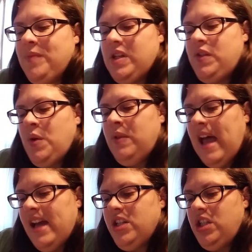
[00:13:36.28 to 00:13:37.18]
So
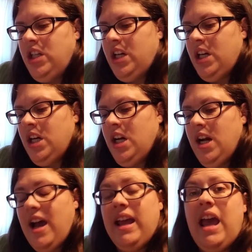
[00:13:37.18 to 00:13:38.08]
last year
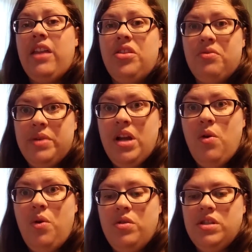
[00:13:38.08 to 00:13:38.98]
I had 3
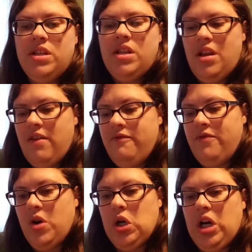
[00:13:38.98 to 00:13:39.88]
goals
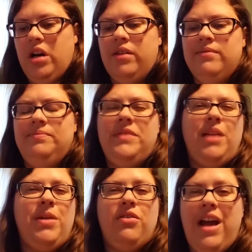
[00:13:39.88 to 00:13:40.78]
for
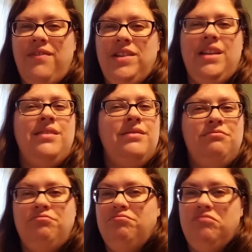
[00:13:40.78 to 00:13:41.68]
like my
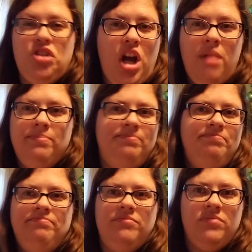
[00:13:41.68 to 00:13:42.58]
crafting shop,
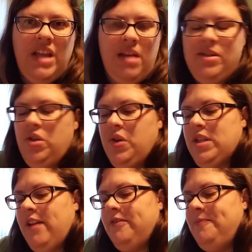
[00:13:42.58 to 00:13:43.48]
KB Studio
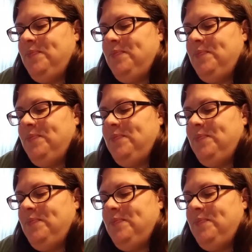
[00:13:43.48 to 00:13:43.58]
stuff.